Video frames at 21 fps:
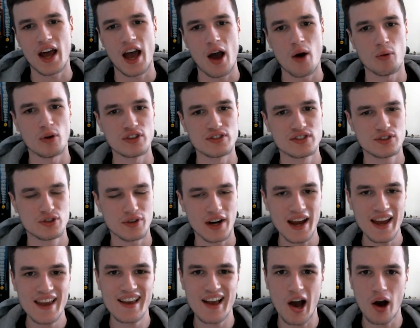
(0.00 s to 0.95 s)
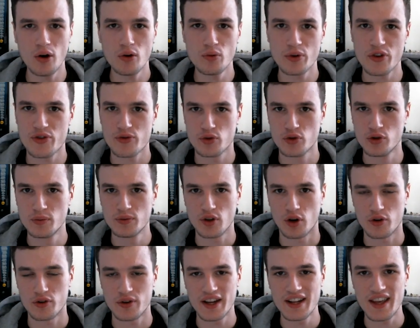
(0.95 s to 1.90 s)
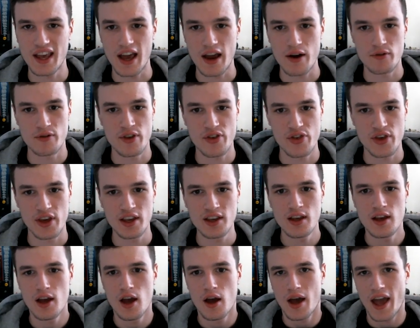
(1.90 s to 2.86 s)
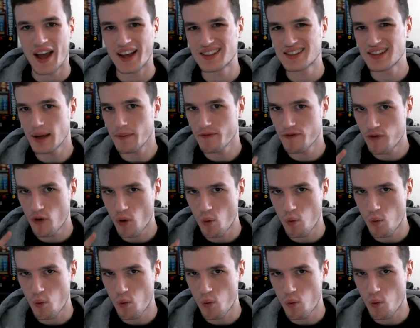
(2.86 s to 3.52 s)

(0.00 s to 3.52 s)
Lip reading: I was trying out with troops already everything except for